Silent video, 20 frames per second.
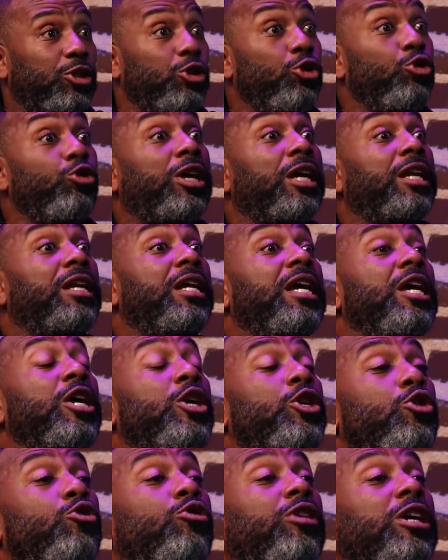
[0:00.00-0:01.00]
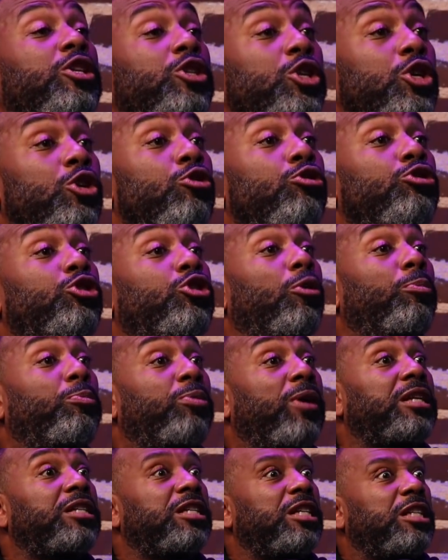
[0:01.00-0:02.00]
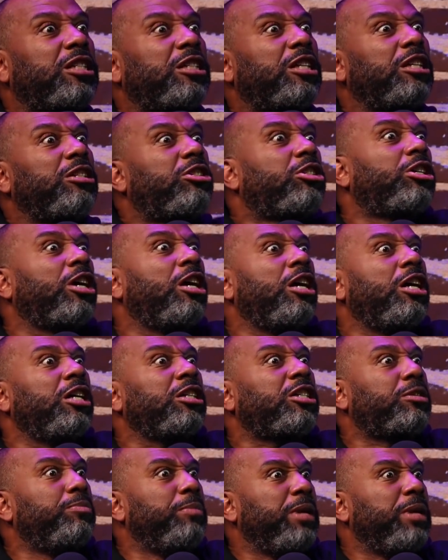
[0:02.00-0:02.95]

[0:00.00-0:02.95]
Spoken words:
You can use your prejudice to judge